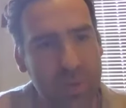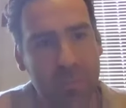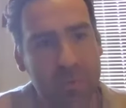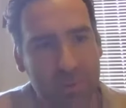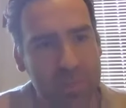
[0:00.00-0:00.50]

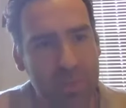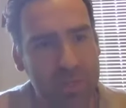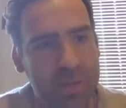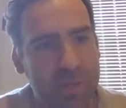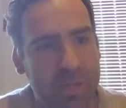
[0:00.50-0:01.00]
people were
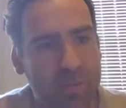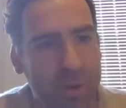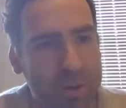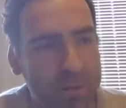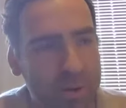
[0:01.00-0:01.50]
expected to get by
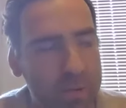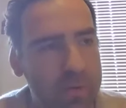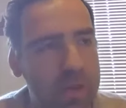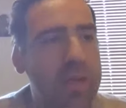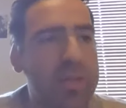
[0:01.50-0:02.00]
on their own.